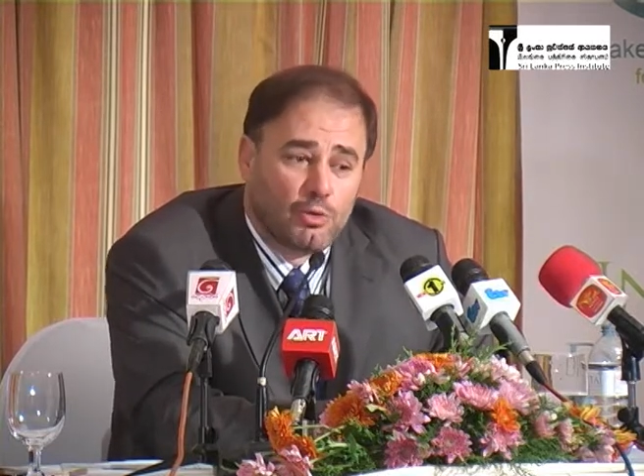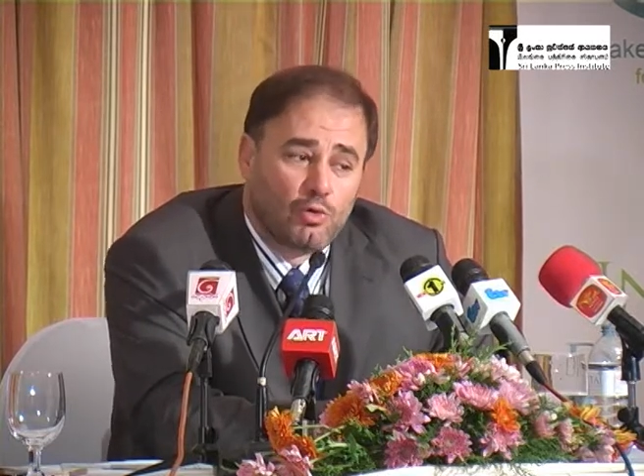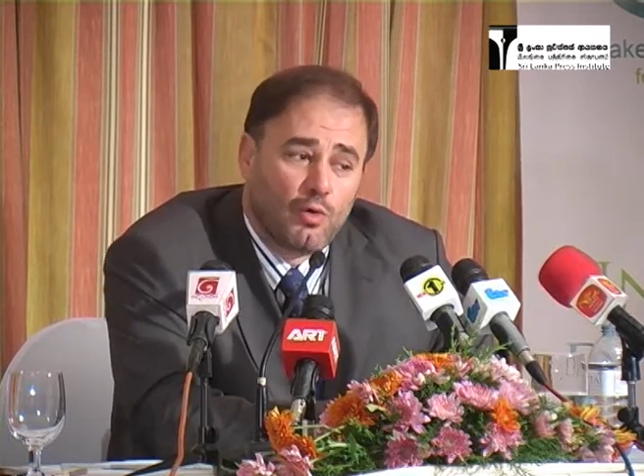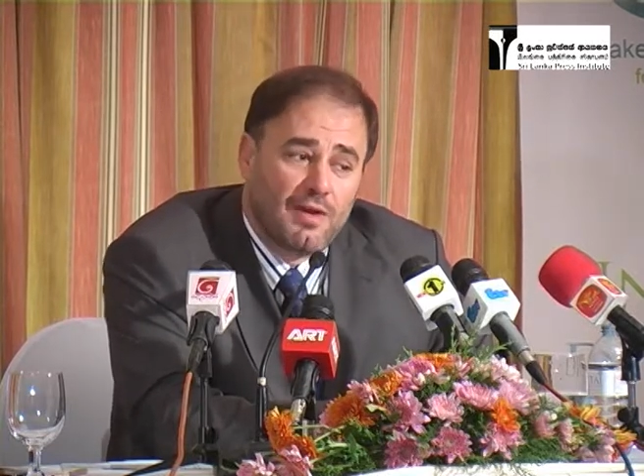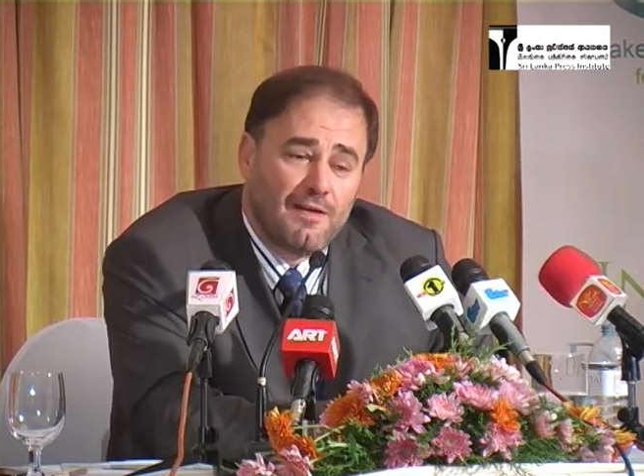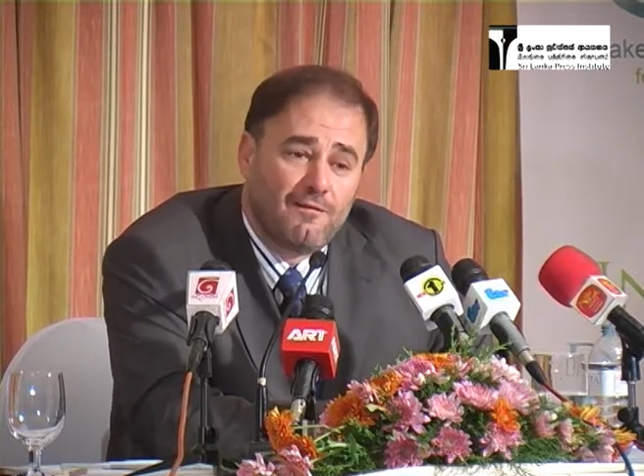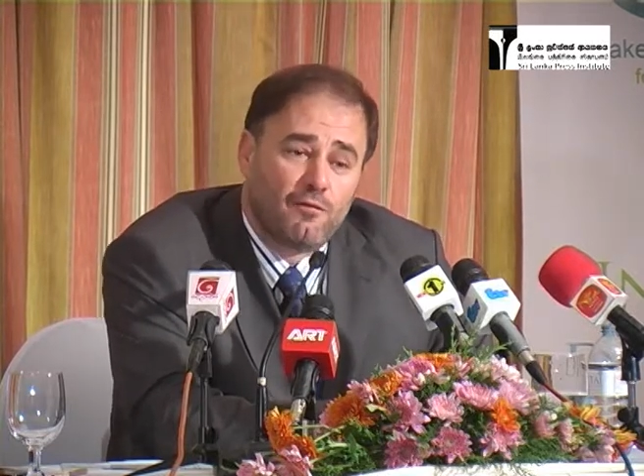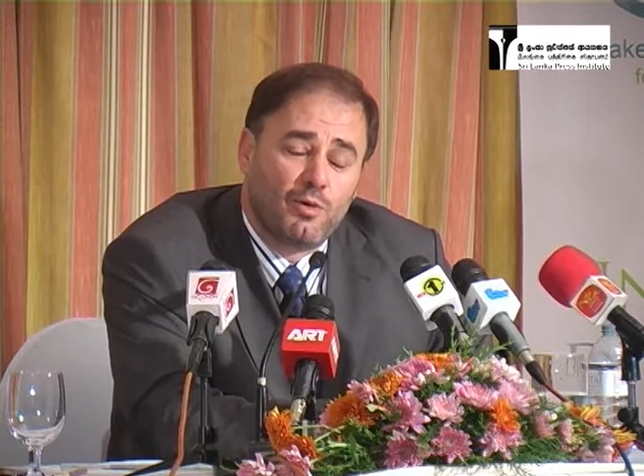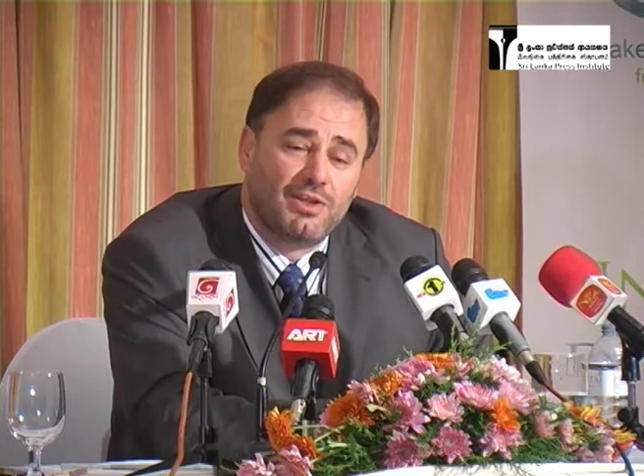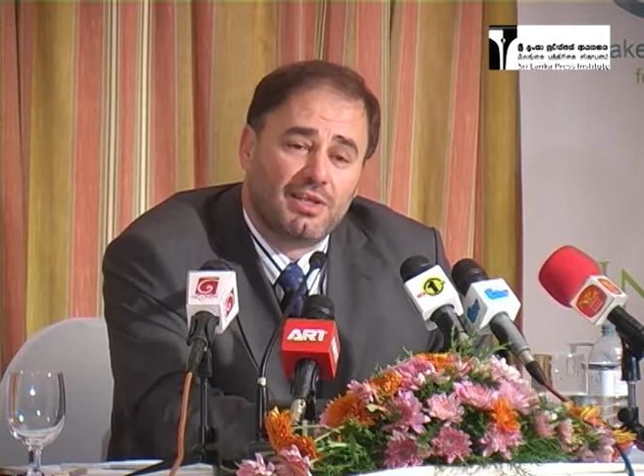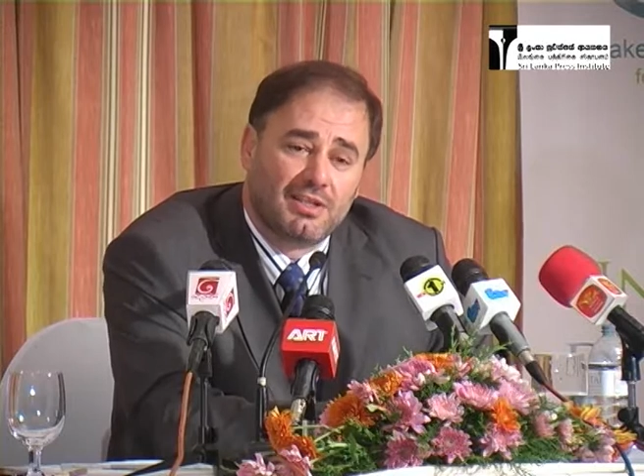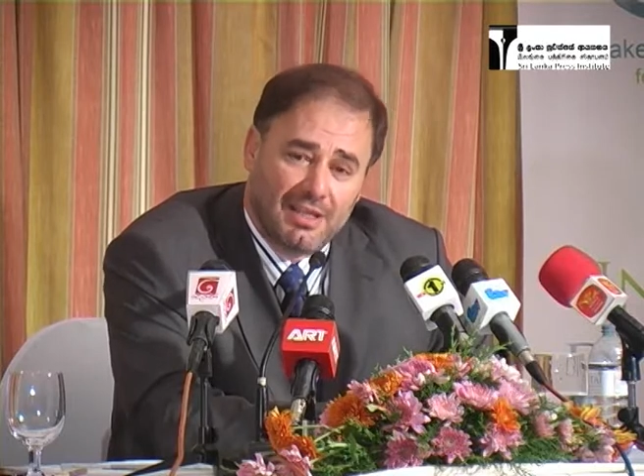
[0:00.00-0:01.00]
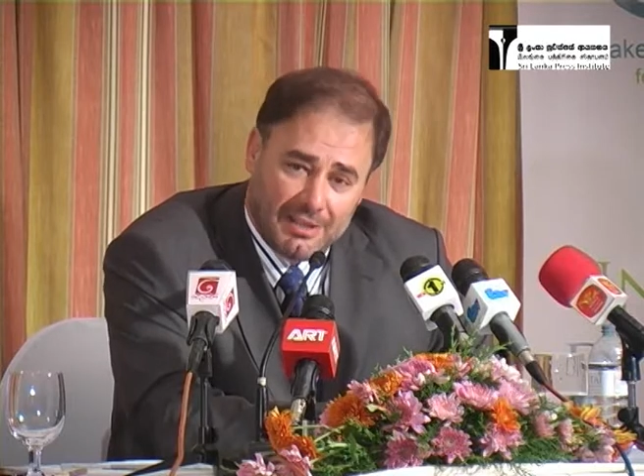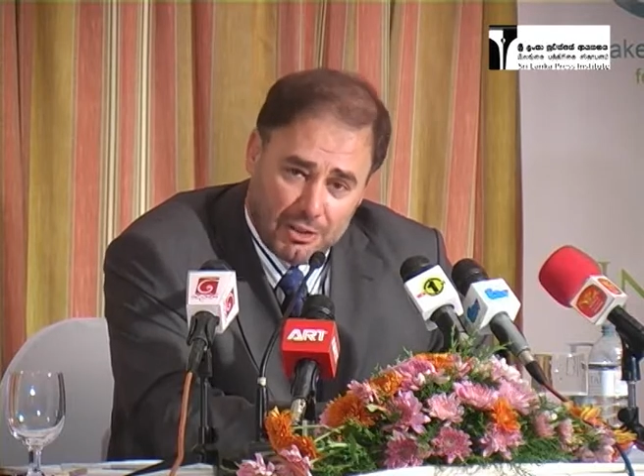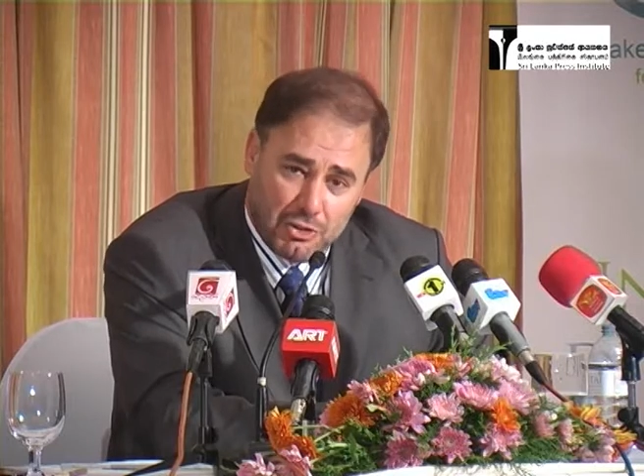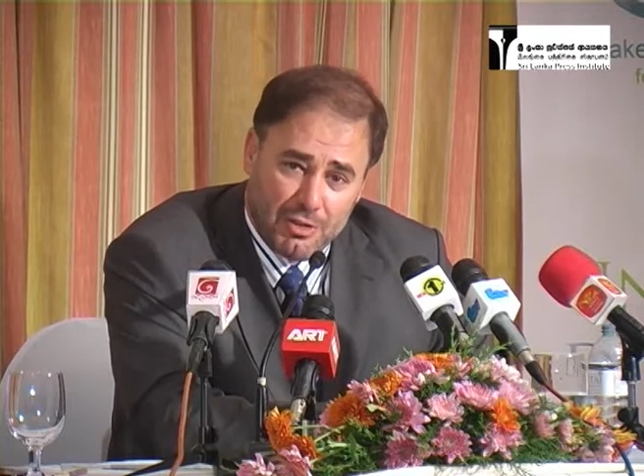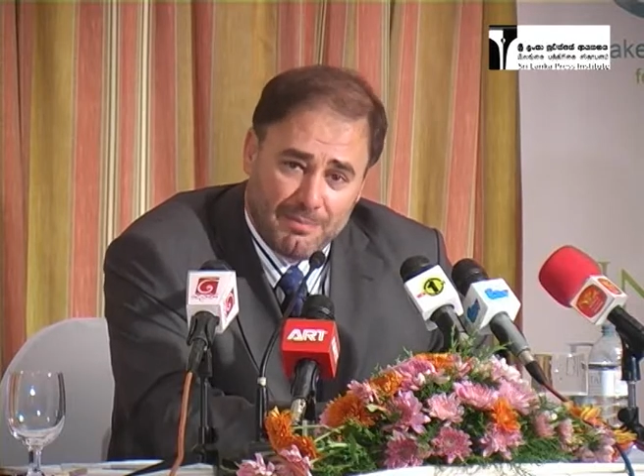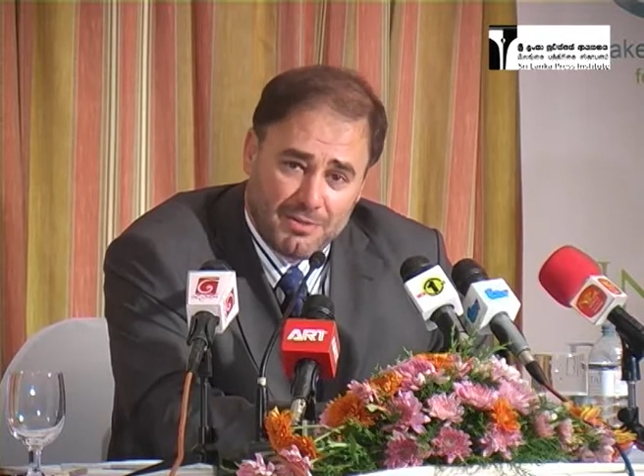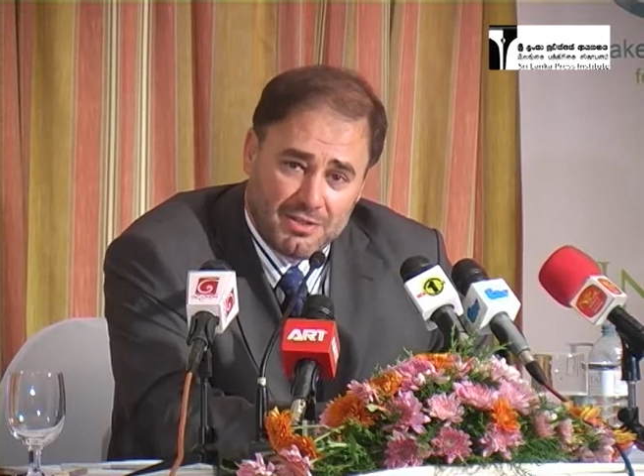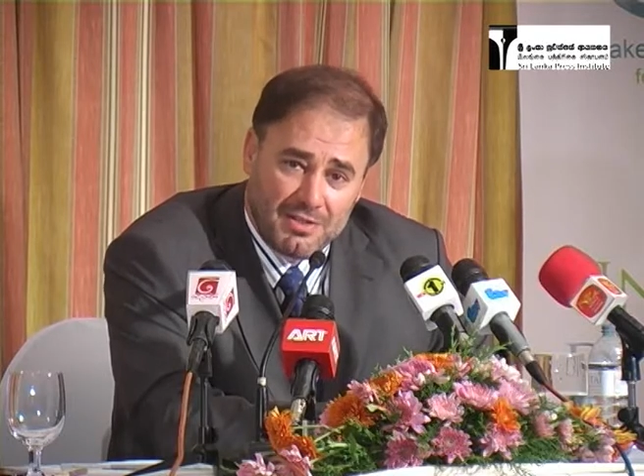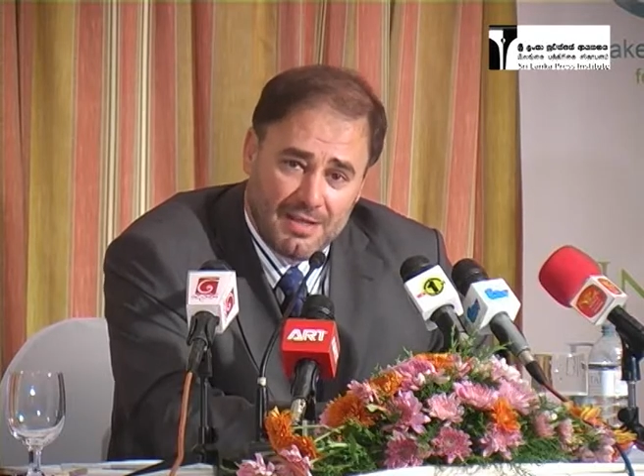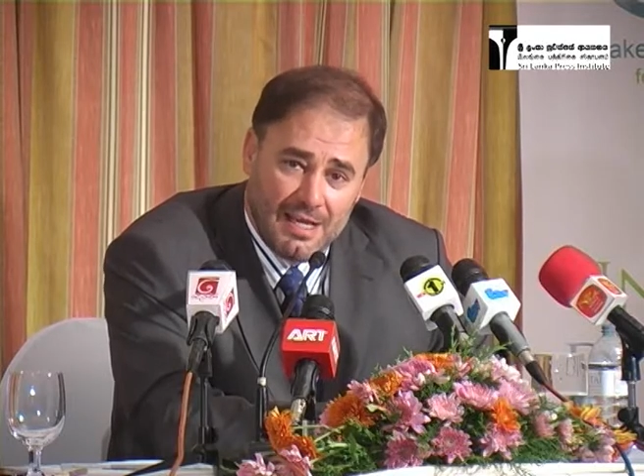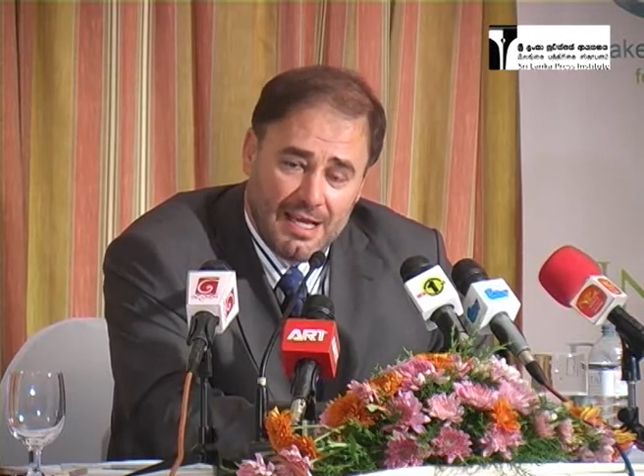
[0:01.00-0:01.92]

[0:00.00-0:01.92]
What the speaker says: to live with dictatorships